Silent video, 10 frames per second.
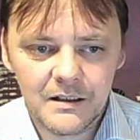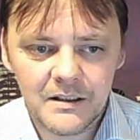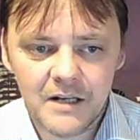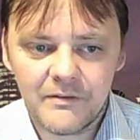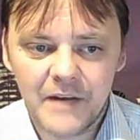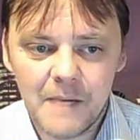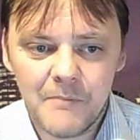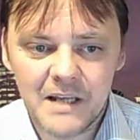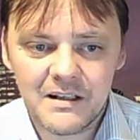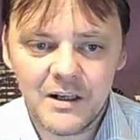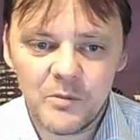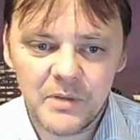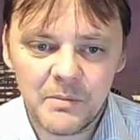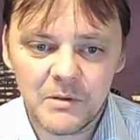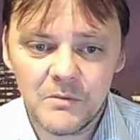Don't forget, mentally ill
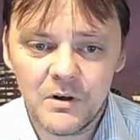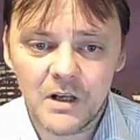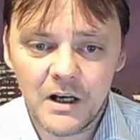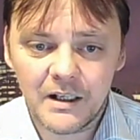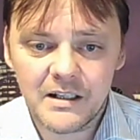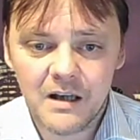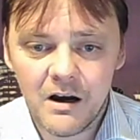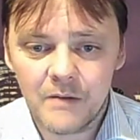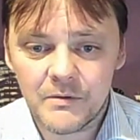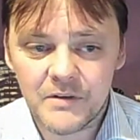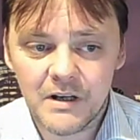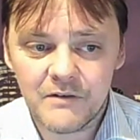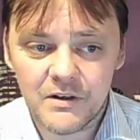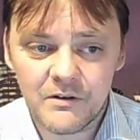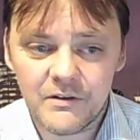people are more likely to harm
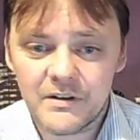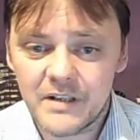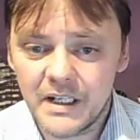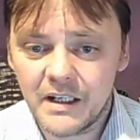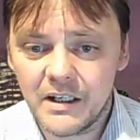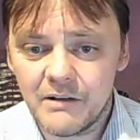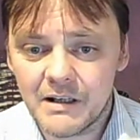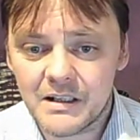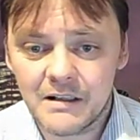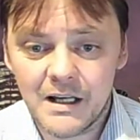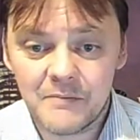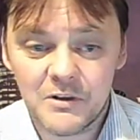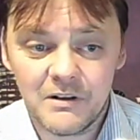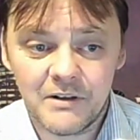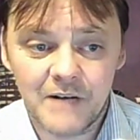themselves than others. Nikki, you that's an
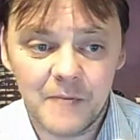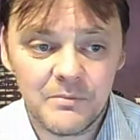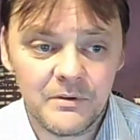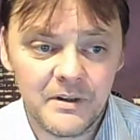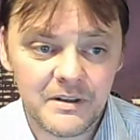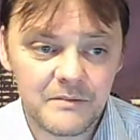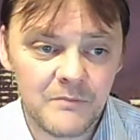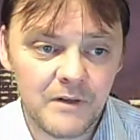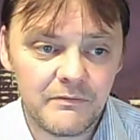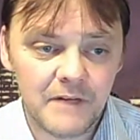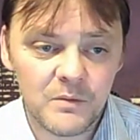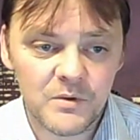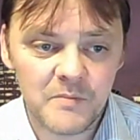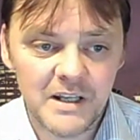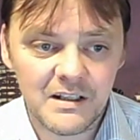absolutely great point. My friend
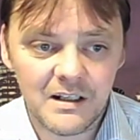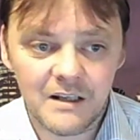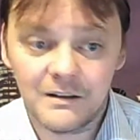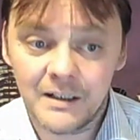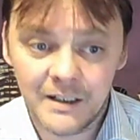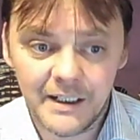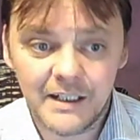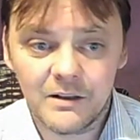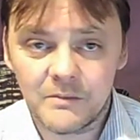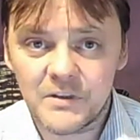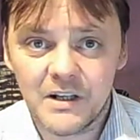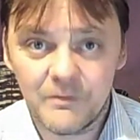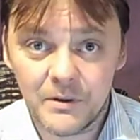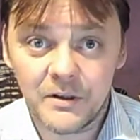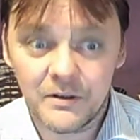was mentally ill and he killed
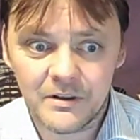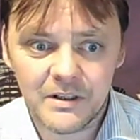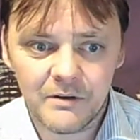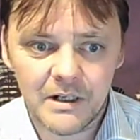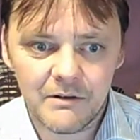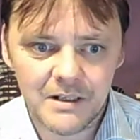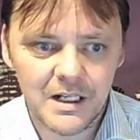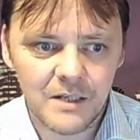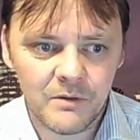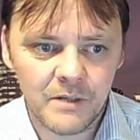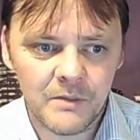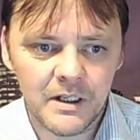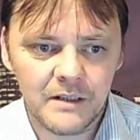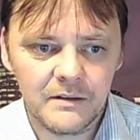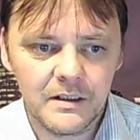himself with a gun, so I know exactly what you
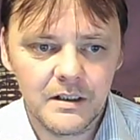mean.